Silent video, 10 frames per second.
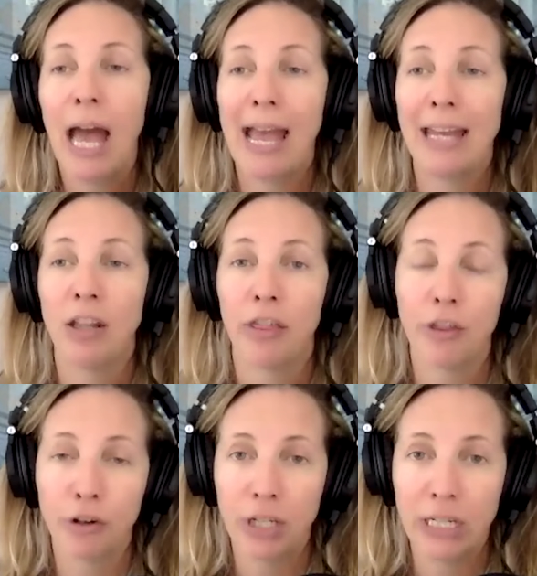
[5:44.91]
and
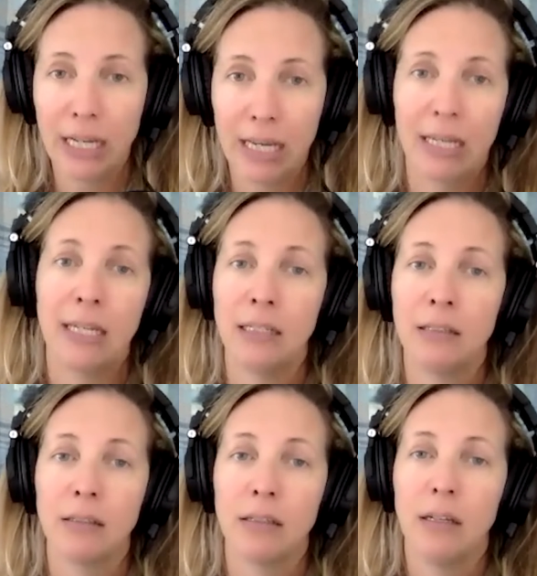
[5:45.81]
30
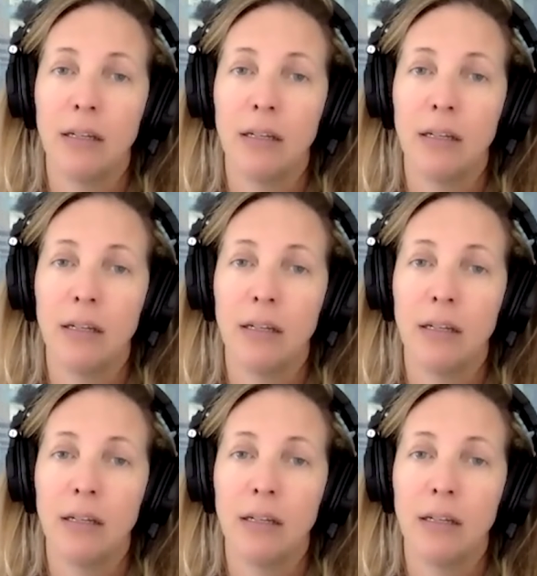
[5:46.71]
days